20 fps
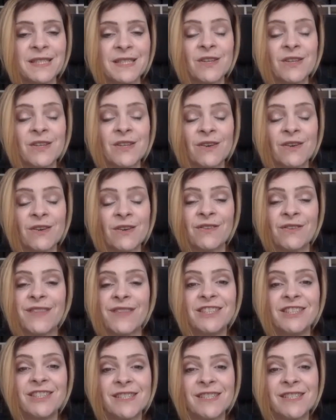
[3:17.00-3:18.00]
sort of the
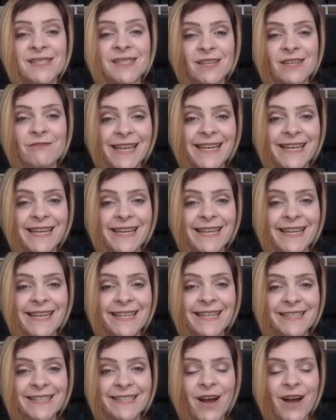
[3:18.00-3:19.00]
ages that really
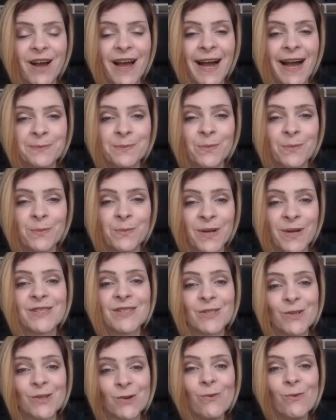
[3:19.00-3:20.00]
needed your help with
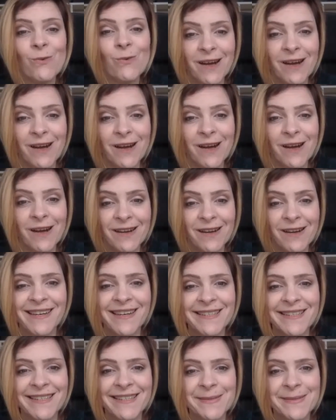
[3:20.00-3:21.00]
schoolwork
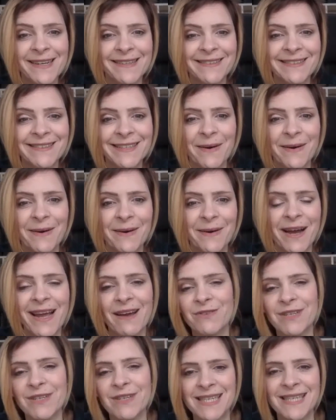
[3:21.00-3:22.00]
as well.
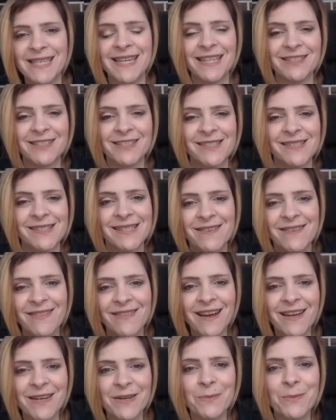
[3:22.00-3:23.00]
I have 3 teenagers,
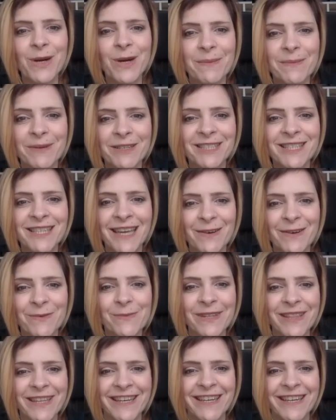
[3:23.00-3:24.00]
so they kind of pretty much
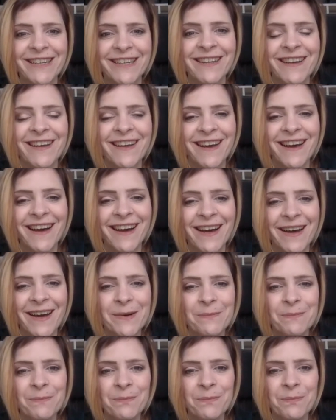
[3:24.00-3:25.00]
get on with it.
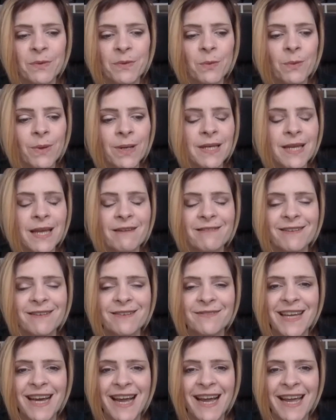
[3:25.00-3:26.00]
But when they're
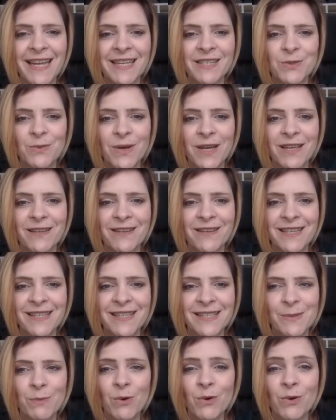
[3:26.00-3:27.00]
at that age where you
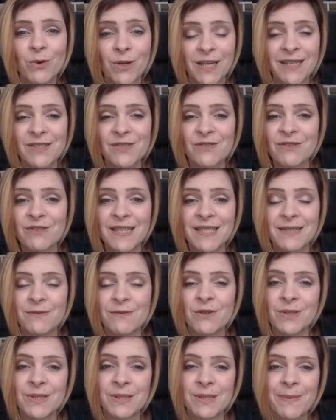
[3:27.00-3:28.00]
need support, it's really
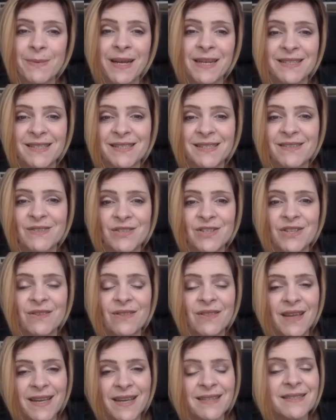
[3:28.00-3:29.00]
difficult to balance those 2
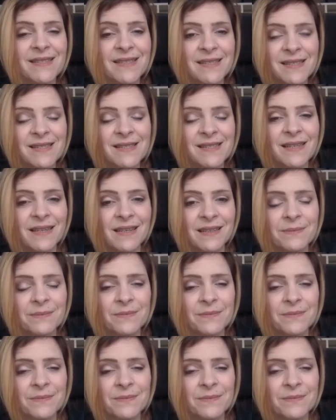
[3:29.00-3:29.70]
things, isn't it?